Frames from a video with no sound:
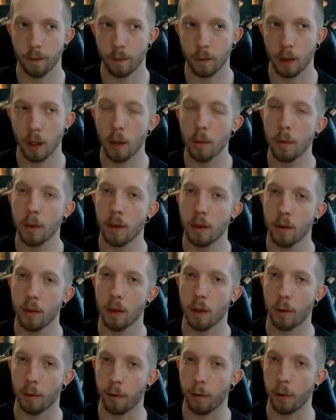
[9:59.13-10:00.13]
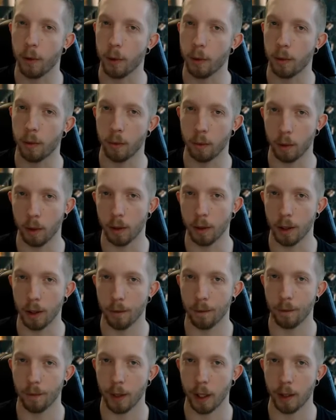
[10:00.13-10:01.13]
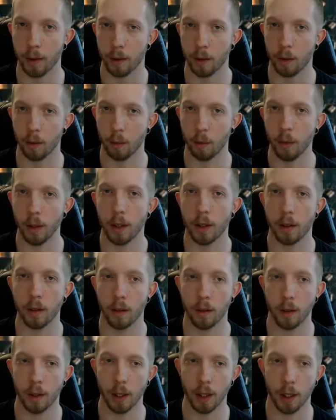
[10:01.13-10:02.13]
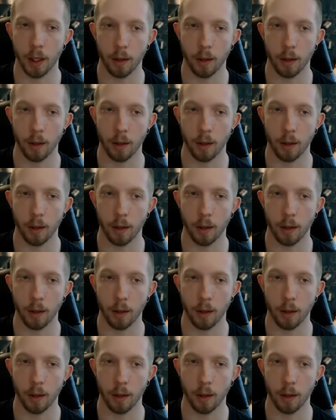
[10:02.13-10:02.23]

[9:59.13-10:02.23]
almost the fruit really that's with the